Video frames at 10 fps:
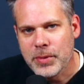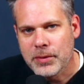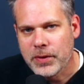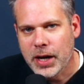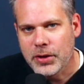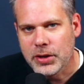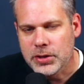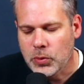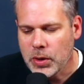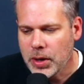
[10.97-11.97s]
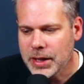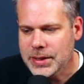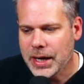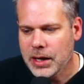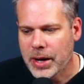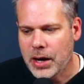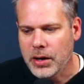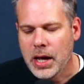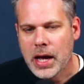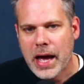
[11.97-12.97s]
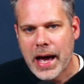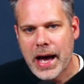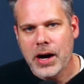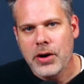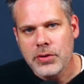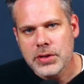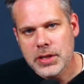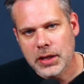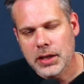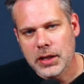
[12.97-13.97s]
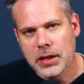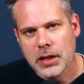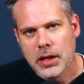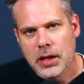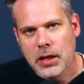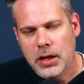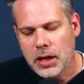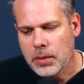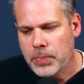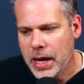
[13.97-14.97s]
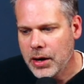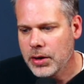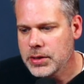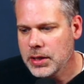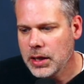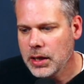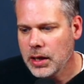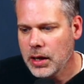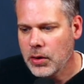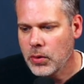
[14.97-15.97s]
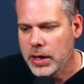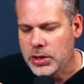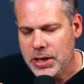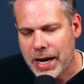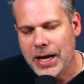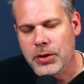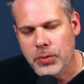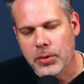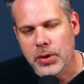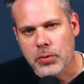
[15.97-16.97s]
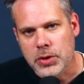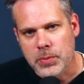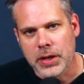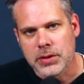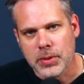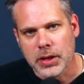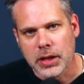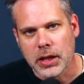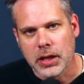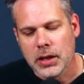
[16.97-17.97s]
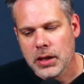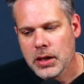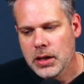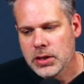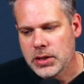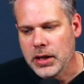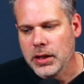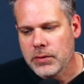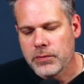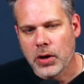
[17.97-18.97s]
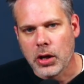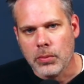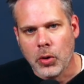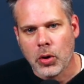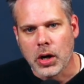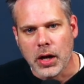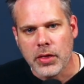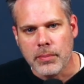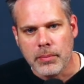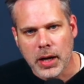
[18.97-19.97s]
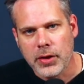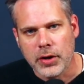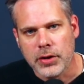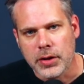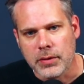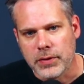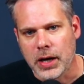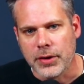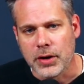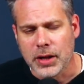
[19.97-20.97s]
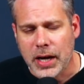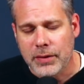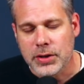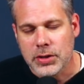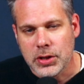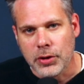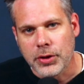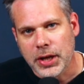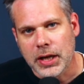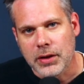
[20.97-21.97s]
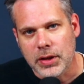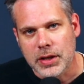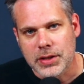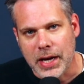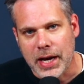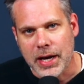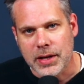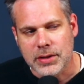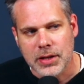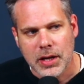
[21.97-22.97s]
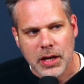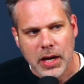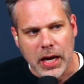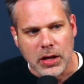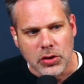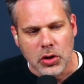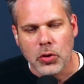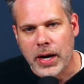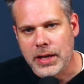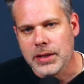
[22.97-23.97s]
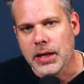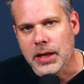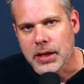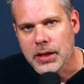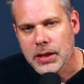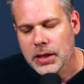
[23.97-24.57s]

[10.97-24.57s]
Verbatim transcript: minute fatherhood. So, we want to talk about how did the parenting and child rearing responsibility suddenly fall more on the mother than the father? A lot of us don't think of this as a new idea,